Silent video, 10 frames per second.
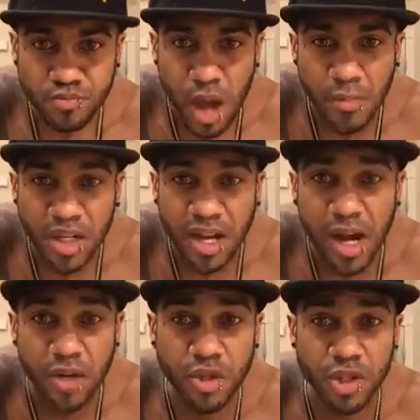How many
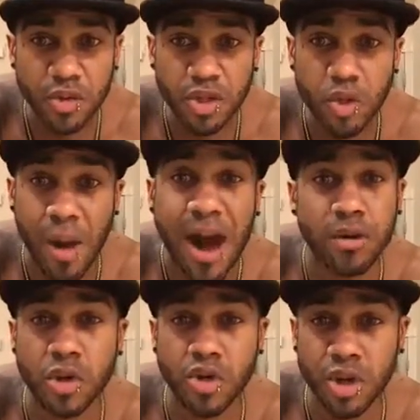calories do you consume? I
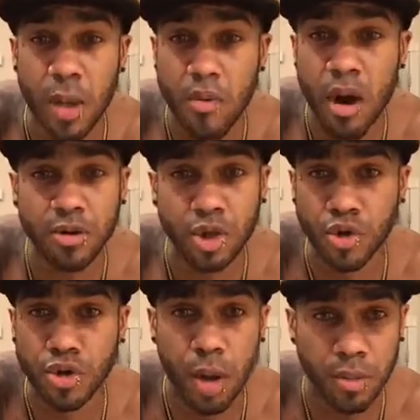don't know the number. I don't know
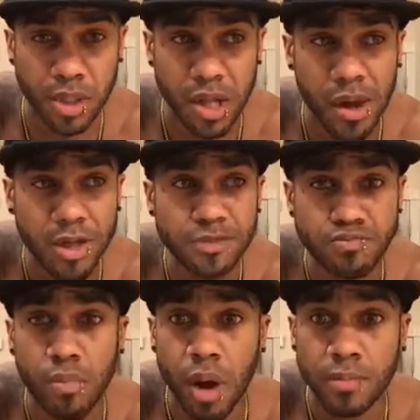your numbers.
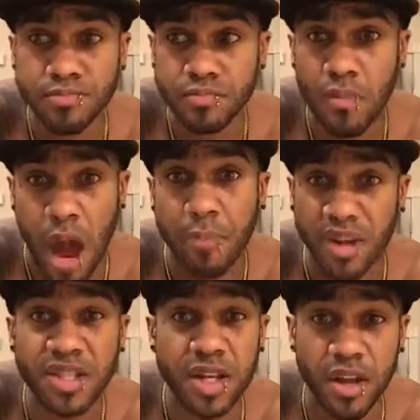But I'm
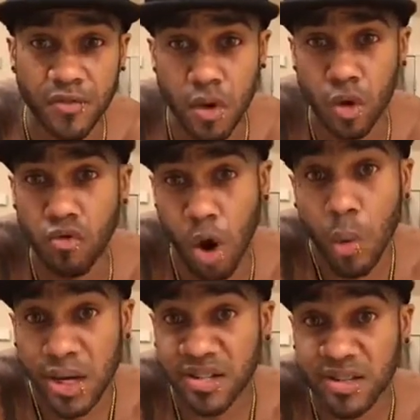guessing if you're
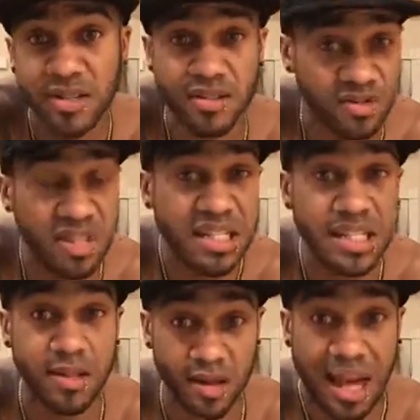growing still, you need to
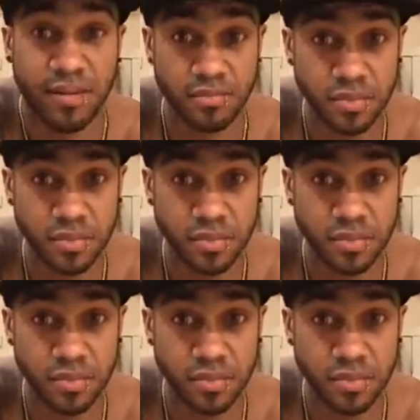eat a lot.